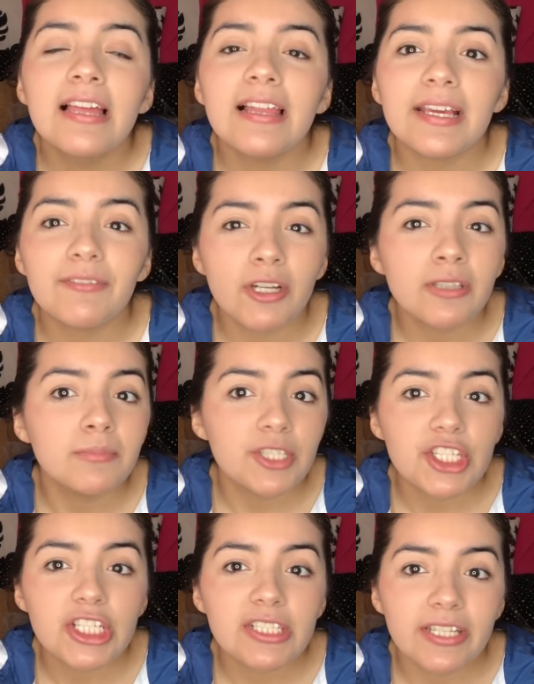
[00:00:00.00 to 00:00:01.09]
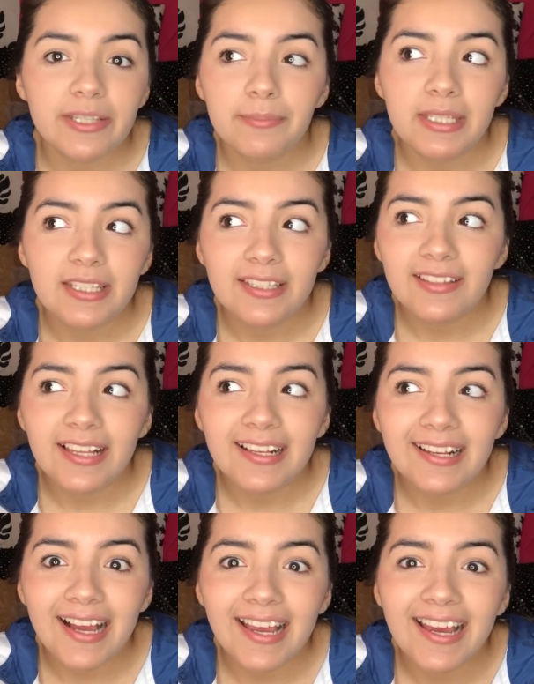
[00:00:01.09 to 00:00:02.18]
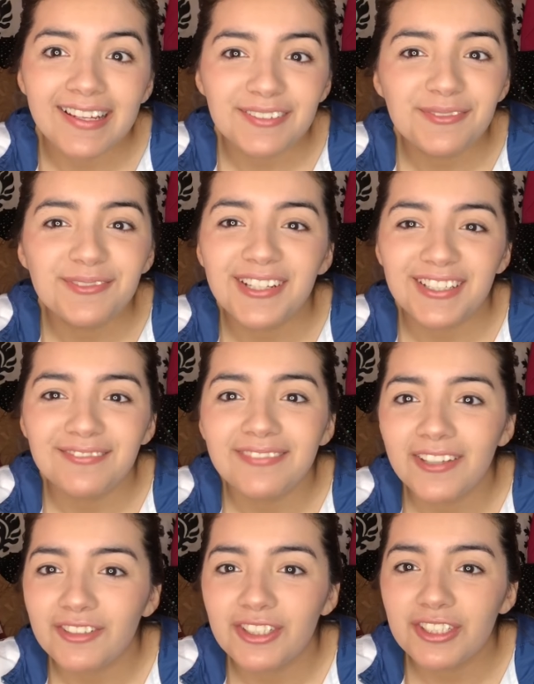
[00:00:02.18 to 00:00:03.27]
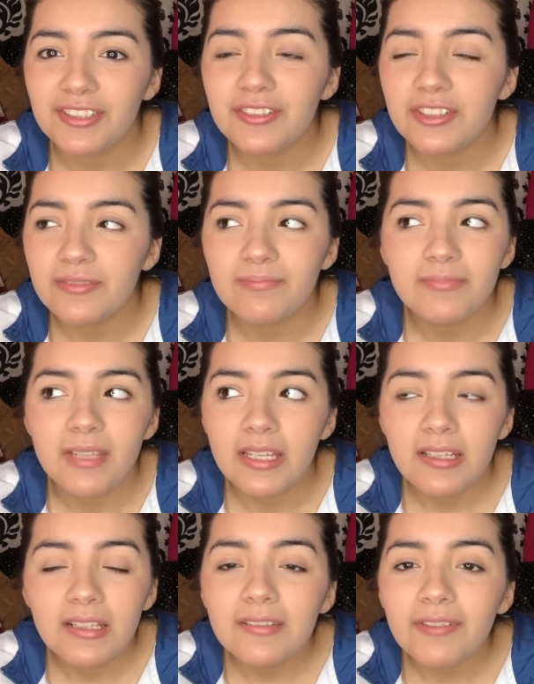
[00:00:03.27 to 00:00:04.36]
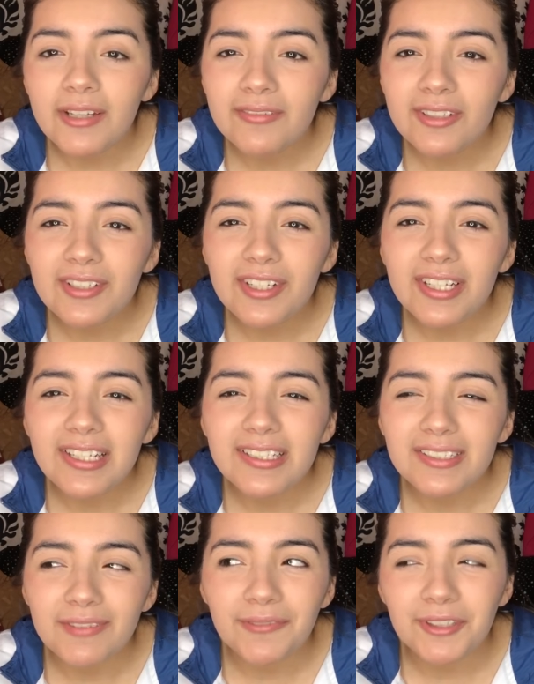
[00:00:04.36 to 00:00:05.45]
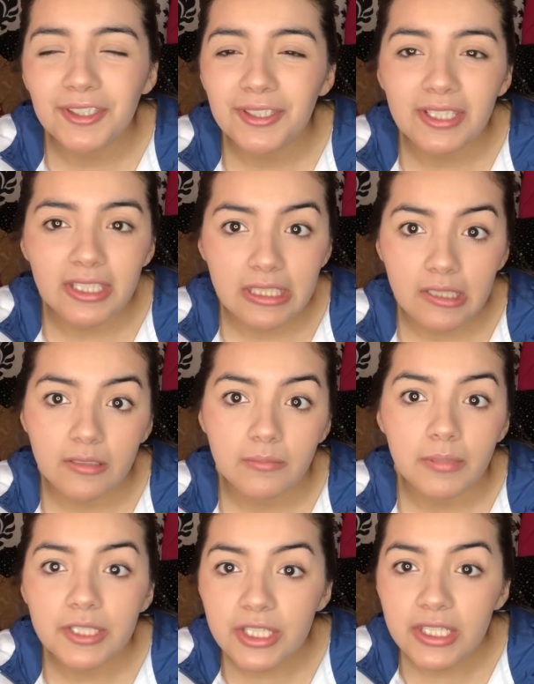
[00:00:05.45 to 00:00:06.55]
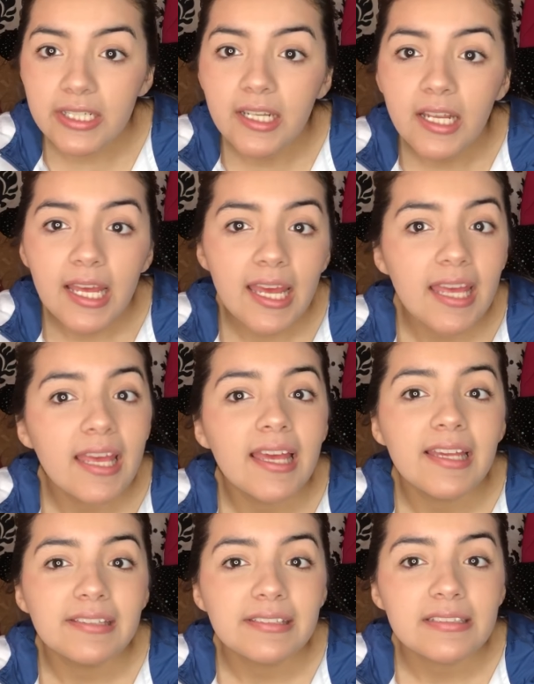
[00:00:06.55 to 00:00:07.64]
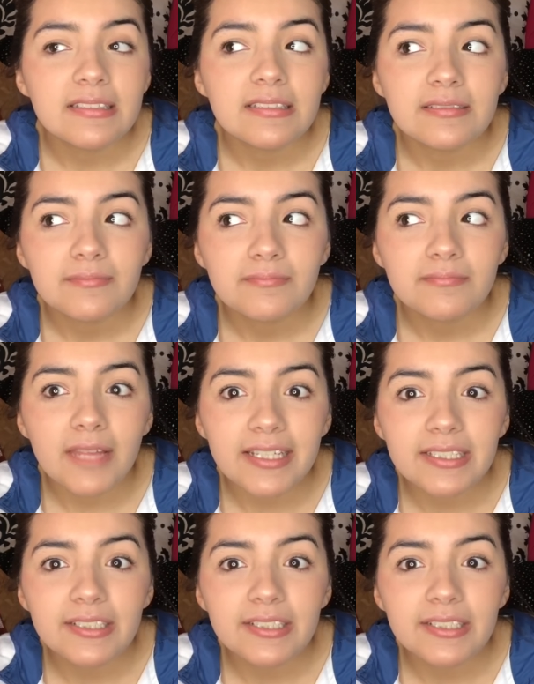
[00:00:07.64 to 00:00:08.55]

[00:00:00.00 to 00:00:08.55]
Like if you're on a budget like me, like I had a friggin' $500 to $530 budget, and I